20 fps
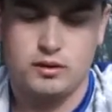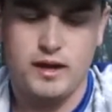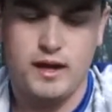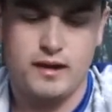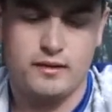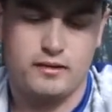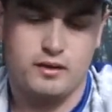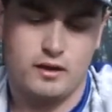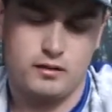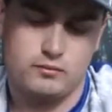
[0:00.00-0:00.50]

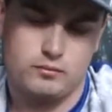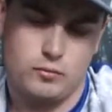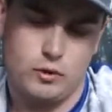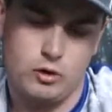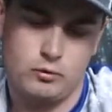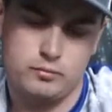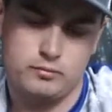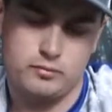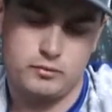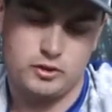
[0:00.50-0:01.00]
yeah,
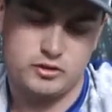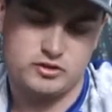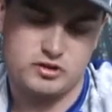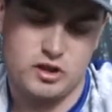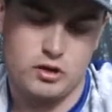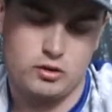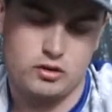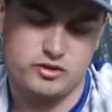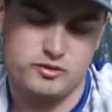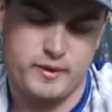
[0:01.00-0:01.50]
well, there's an
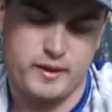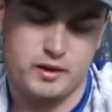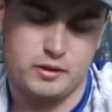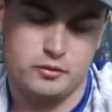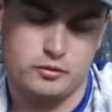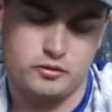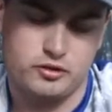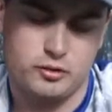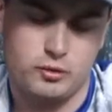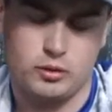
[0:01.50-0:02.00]
owner's
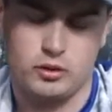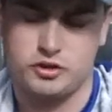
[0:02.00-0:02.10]
manual too,